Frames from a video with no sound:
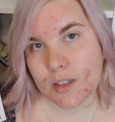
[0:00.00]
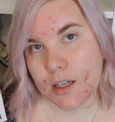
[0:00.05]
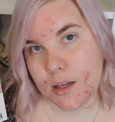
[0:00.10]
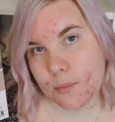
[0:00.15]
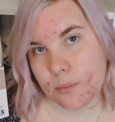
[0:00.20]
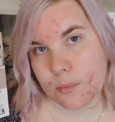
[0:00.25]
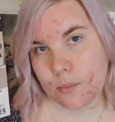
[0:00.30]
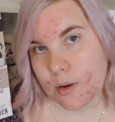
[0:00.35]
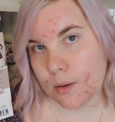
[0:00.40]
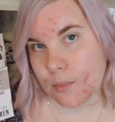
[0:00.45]

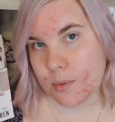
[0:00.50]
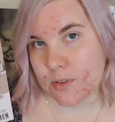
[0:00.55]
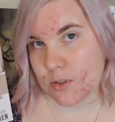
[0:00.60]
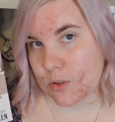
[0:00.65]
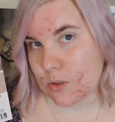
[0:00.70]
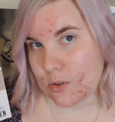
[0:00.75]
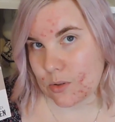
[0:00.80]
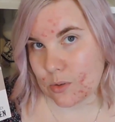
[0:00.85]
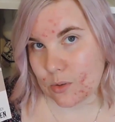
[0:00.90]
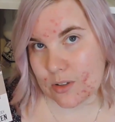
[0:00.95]
It
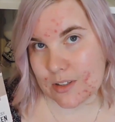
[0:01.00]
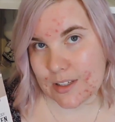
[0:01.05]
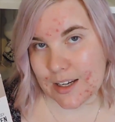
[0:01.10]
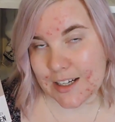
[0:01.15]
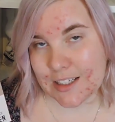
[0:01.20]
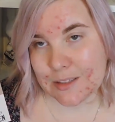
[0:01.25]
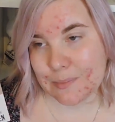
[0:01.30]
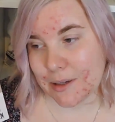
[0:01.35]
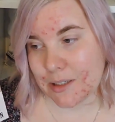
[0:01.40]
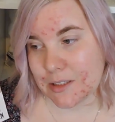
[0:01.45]
wasn't as good as I
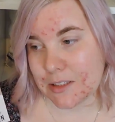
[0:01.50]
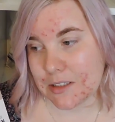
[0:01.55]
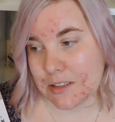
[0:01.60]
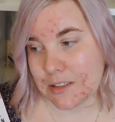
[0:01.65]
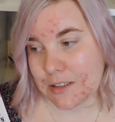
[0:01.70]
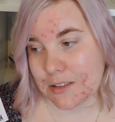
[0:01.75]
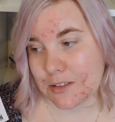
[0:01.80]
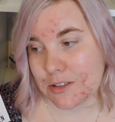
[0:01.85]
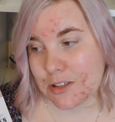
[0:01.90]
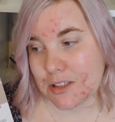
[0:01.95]
expected.
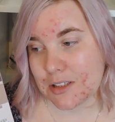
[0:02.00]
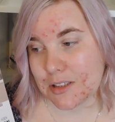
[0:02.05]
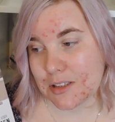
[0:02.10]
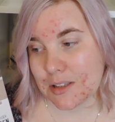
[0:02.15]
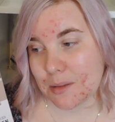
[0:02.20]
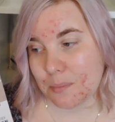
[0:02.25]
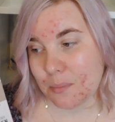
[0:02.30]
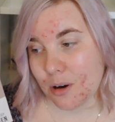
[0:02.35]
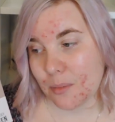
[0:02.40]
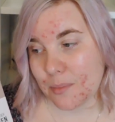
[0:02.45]
Just
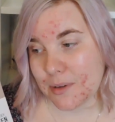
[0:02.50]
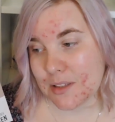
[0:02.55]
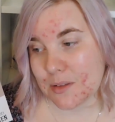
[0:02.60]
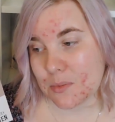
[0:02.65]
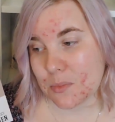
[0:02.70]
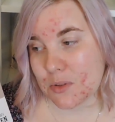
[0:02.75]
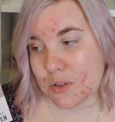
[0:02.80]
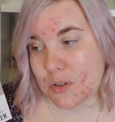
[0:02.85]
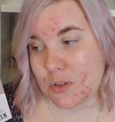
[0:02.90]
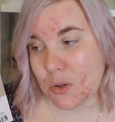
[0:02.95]
the
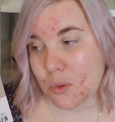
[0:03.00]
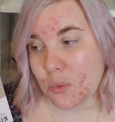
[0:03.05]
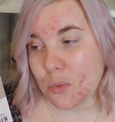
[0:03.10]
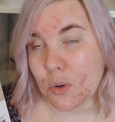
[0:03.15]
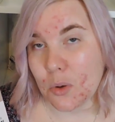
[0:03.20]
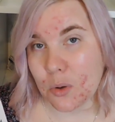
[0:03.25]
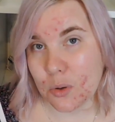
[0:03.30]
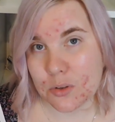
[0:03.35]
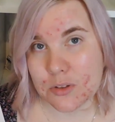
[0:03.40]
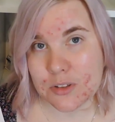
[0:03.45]
promise was so
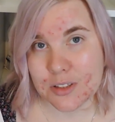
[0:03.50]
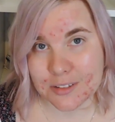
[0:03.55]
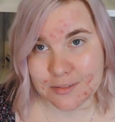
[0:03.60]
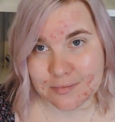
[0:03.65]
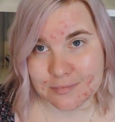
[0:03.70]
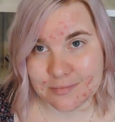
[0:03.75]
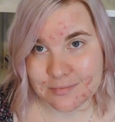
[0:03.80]
good.